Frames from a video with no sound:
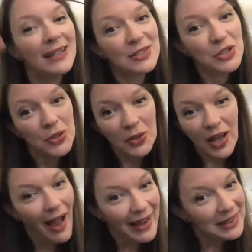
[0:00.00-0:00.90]
do you
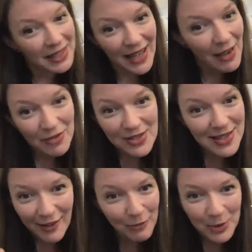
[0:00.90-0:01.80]
like the levels
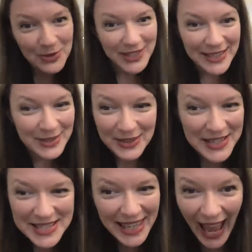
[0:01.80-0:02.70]
I've put into
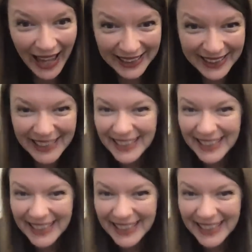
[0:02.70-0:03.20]
this Cal?